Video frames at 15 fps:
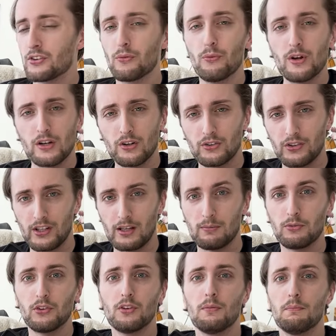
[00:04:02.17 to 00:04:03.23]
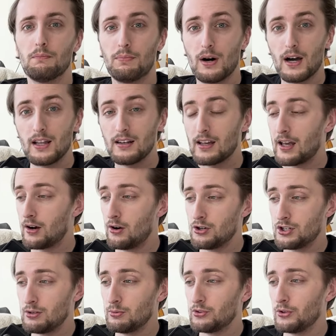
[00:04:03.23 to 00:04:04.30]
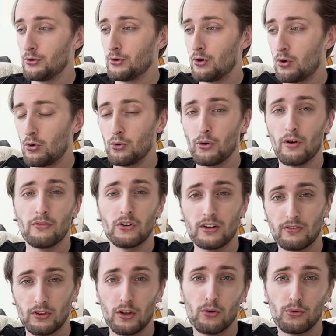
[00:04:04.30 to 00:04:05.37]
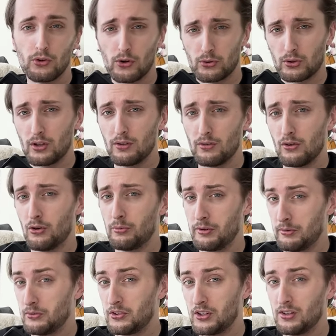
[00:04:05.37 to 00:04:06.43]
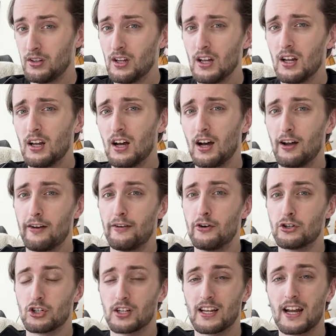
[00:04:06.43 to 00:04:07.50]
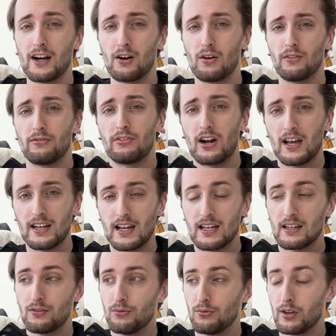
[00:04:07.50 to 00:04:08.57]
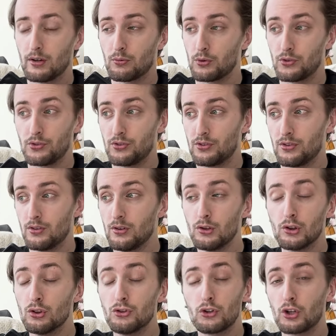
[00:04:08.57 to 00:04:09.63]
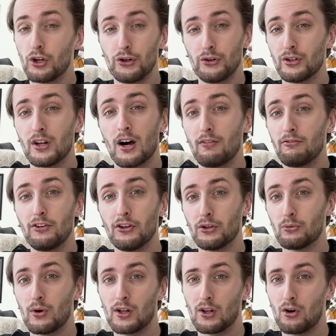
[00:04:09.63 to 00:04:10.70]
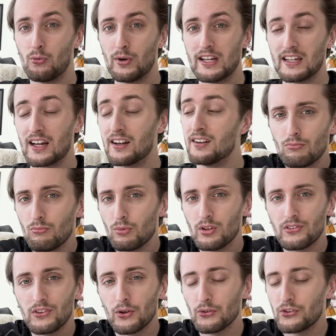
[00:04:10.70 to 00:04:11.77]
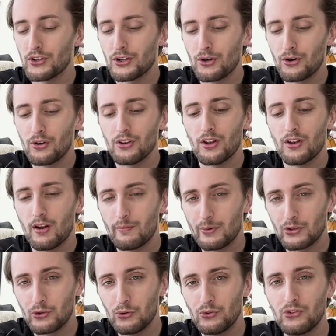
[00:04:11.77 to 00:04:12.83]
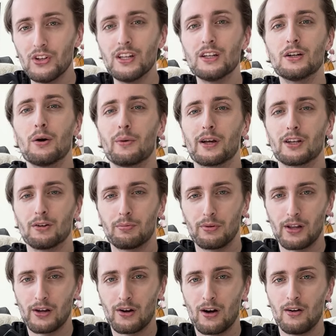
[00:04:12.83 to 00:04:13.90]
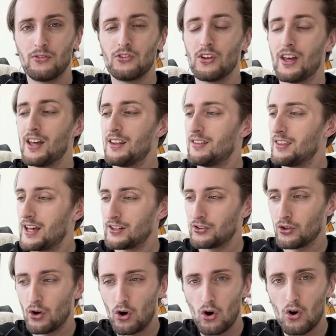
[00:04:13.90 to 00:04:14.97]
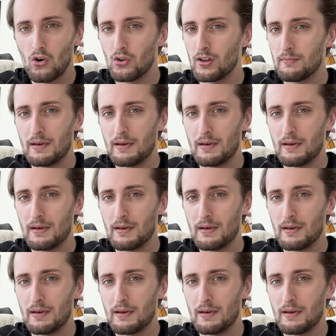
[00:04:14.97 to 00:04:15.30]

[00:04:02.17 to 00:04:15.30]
some weaker teams, but NRG was still no holdover, even though Dhokla notably was in uh, urgent care on Friday and like was clearly not feeling well all weekend. We still secured the number two seed going into playoffs, and that's all that